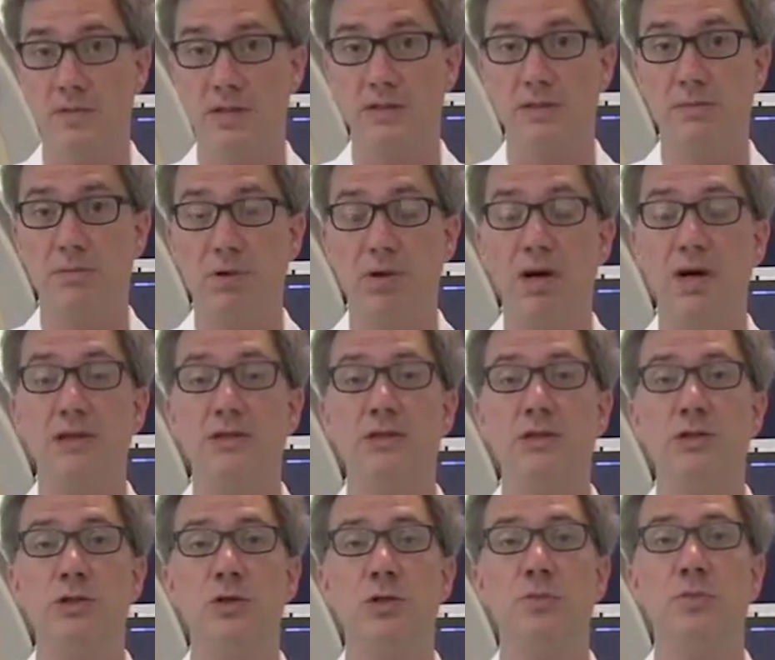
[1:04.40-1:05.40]
that supplies
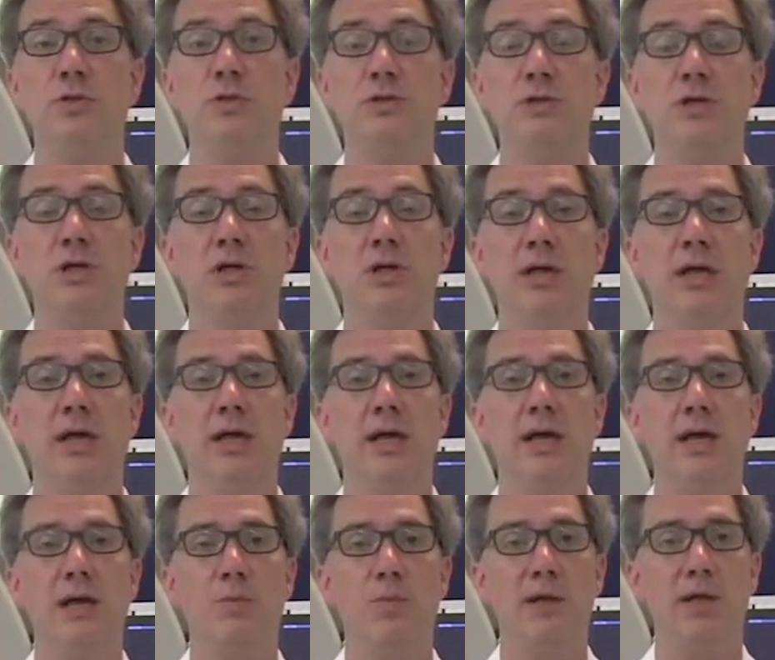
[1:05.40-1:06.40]
the tumors,
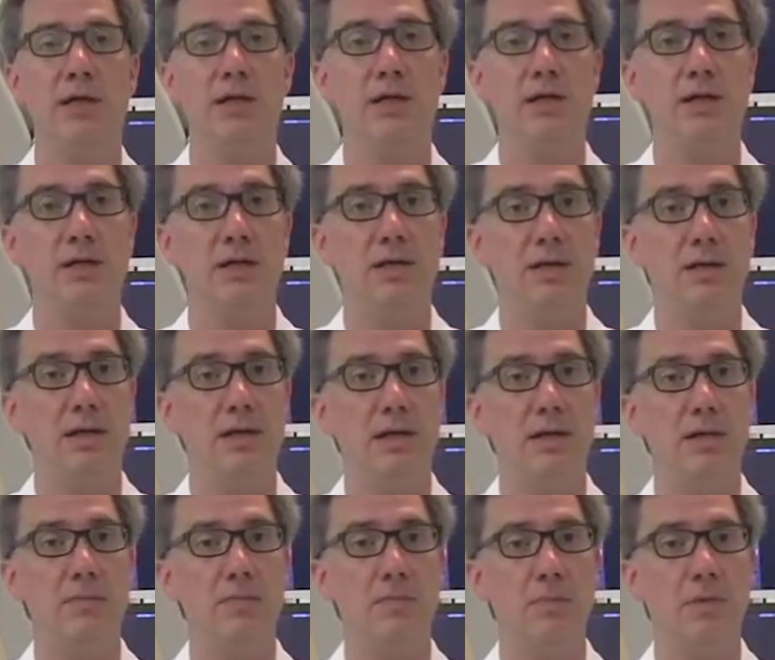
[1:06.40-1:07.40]
and we can
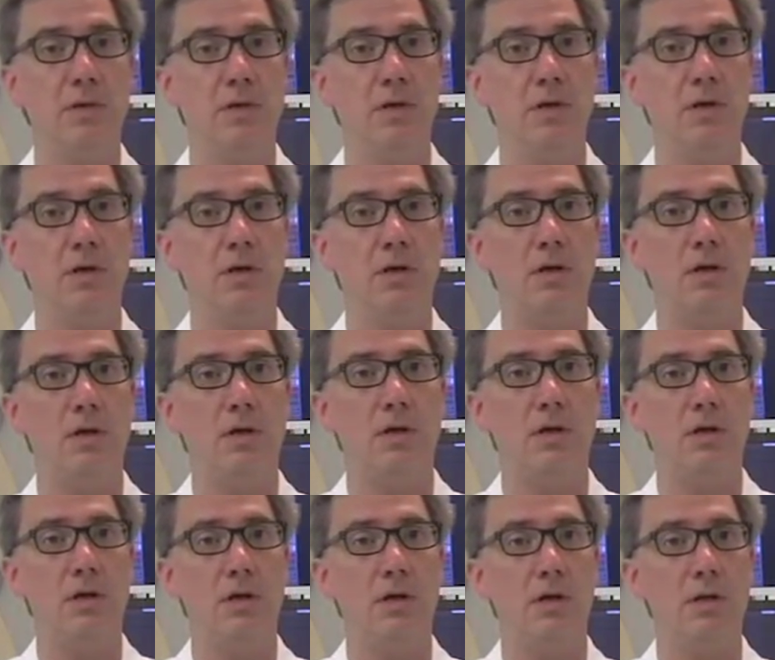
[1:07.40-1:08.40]
uh,
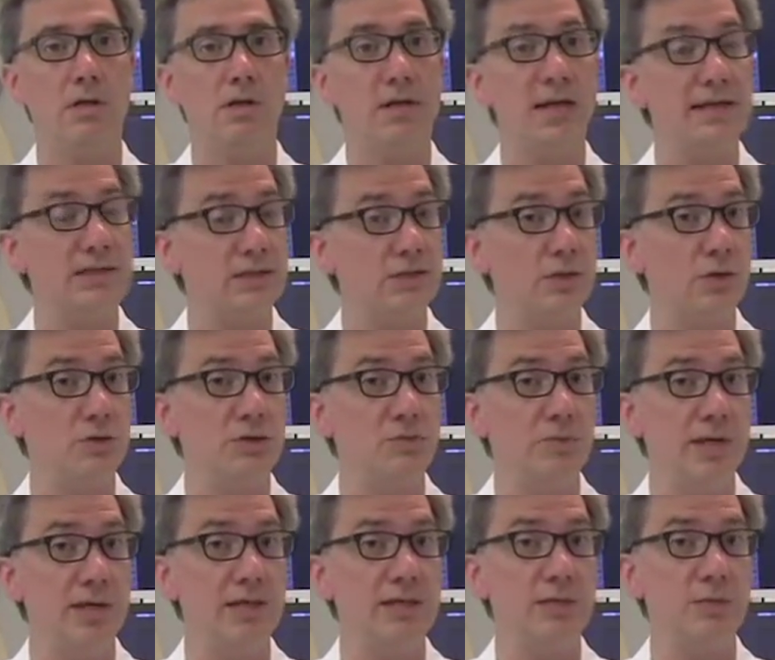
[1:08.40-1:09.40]
uh, lace those
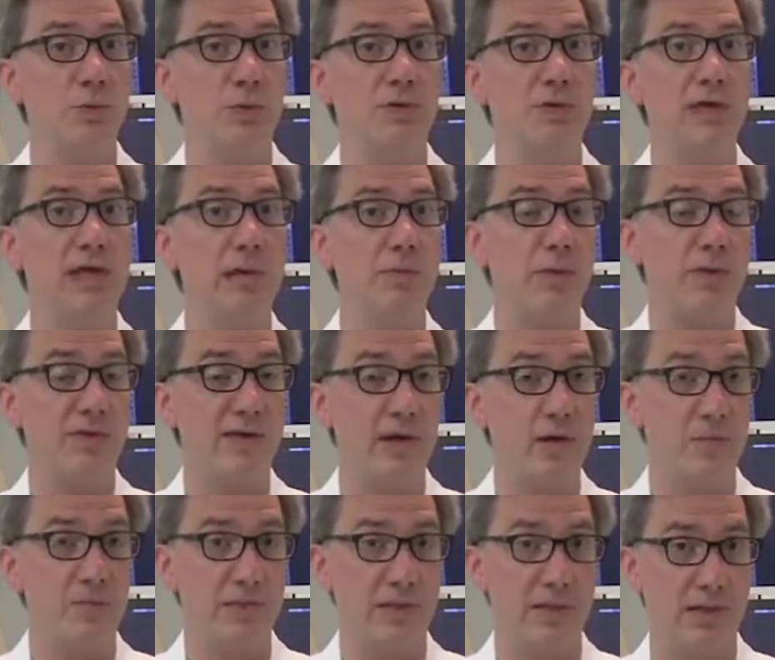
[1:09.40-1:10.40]
beads with
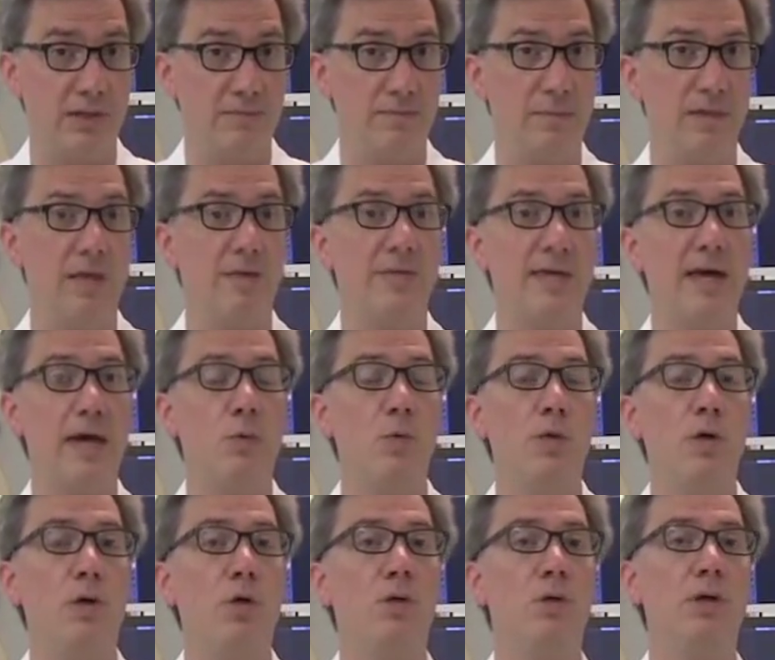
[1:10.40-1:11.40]
chemotherapy, and that
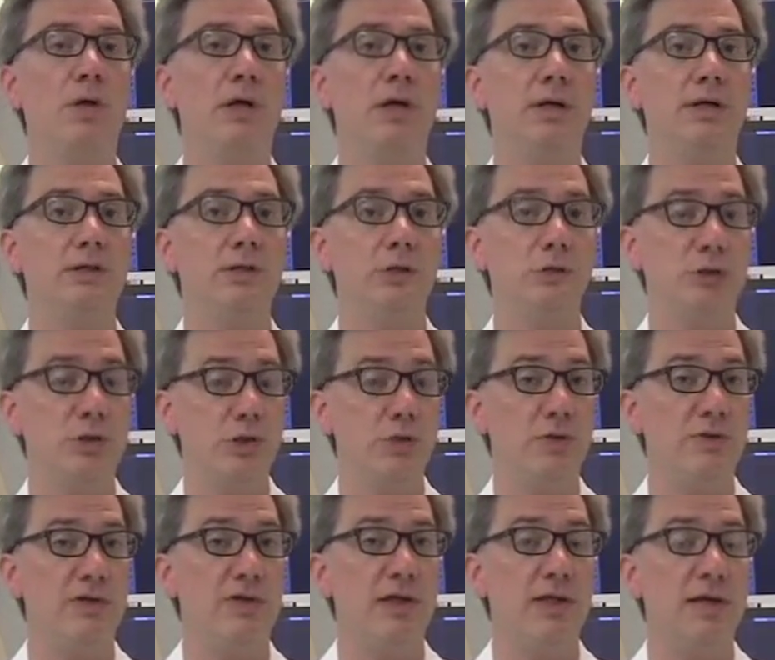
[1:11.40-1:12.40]
will uh, do two
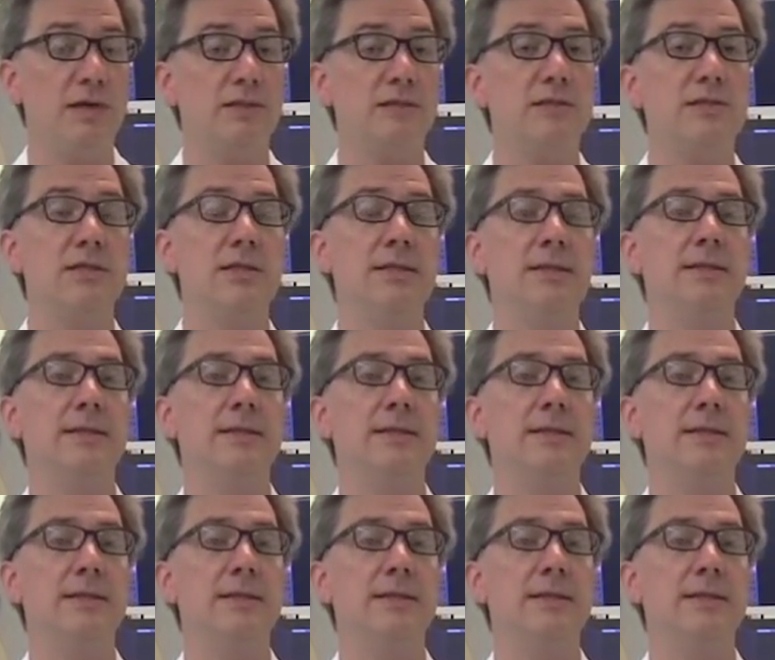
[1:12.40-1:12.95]
things.